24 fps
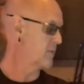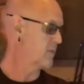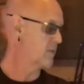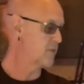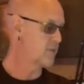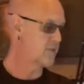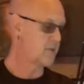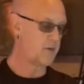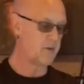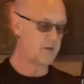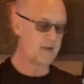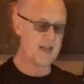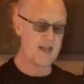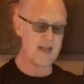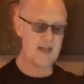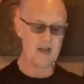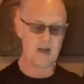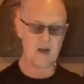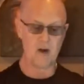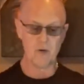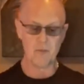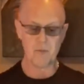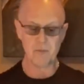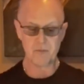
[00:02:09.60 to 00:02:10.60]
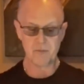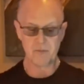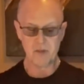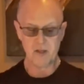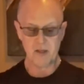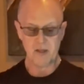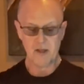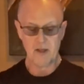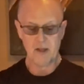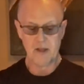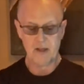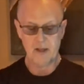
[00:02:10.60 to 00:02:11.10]
So now,
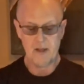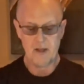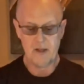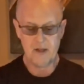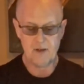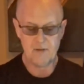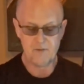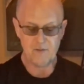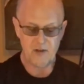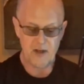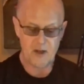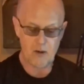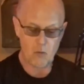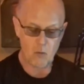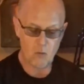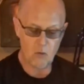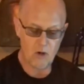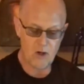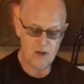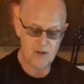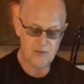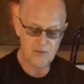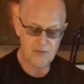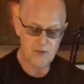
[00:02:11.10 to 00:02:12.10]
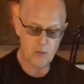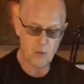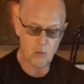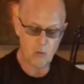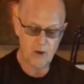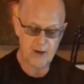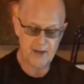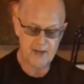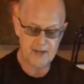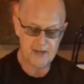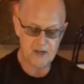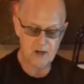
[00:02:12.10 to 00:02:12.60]
if I want the
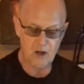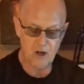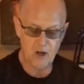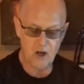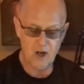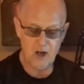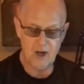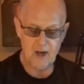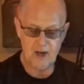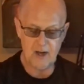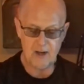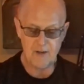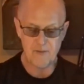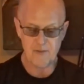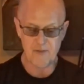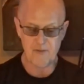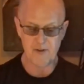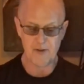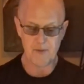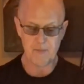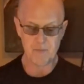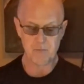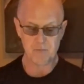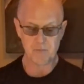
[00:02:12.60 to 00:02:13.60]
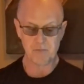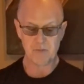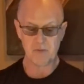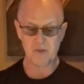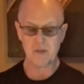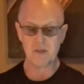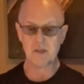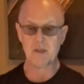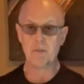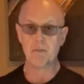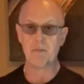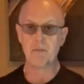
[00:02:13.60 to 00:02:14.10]
weight off,
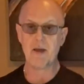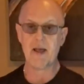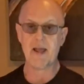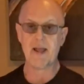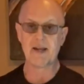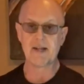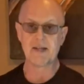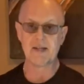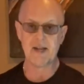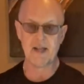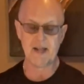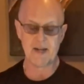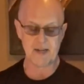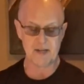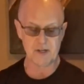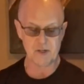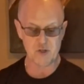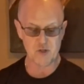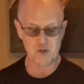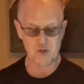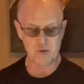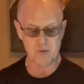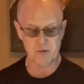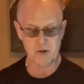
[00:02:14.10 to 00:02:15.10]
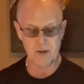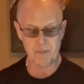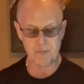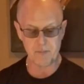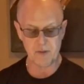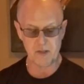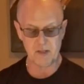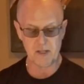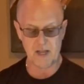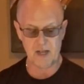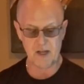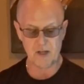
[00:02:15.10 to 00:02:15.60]
the magnetic strip
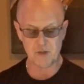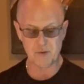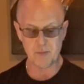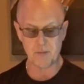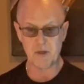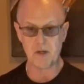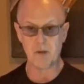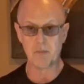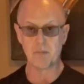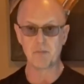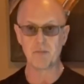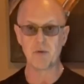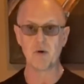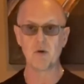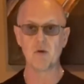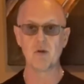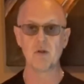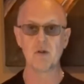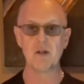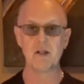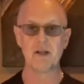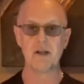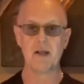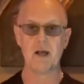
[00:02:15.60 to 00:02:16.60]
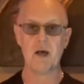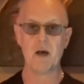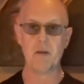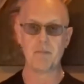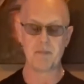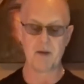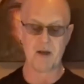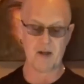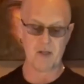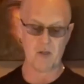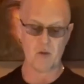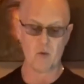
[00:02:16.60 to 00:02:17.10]
allows me to pull it up
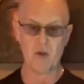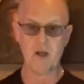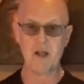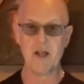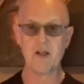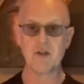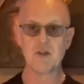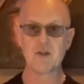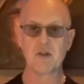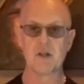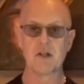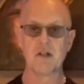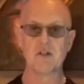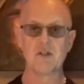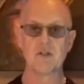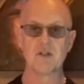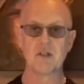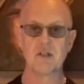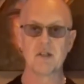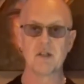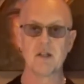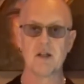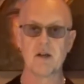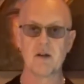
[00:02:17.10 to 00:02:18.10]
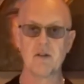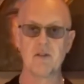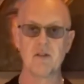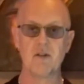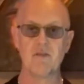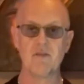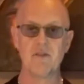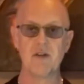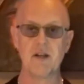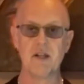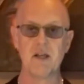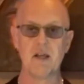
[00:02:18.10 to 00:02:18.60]
out of the way, as you can see there in the
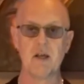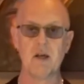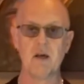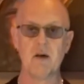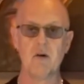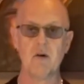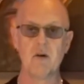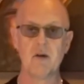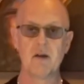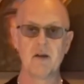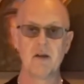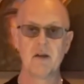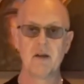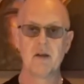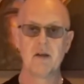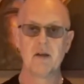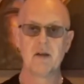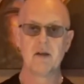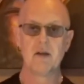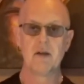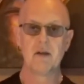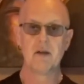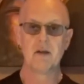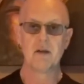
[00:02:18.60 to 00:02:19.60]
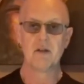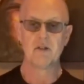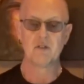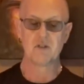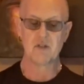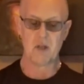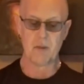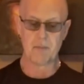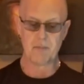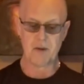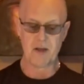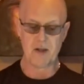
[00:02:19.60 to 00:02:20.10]
video. It's
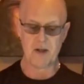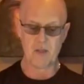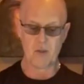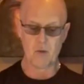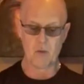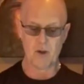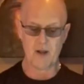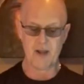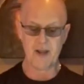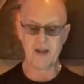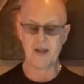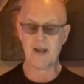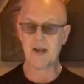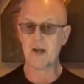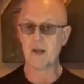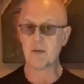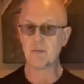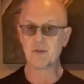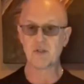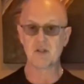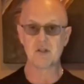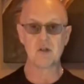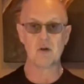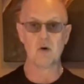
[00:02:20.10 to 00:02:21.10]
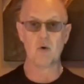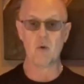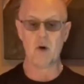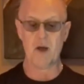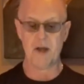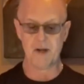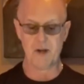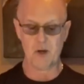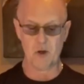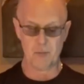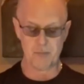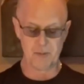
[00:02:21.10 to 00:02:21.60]
up out of the way, and I'm still
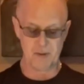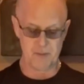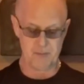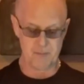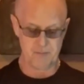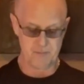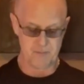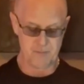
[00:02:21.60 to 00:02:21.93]
wide open.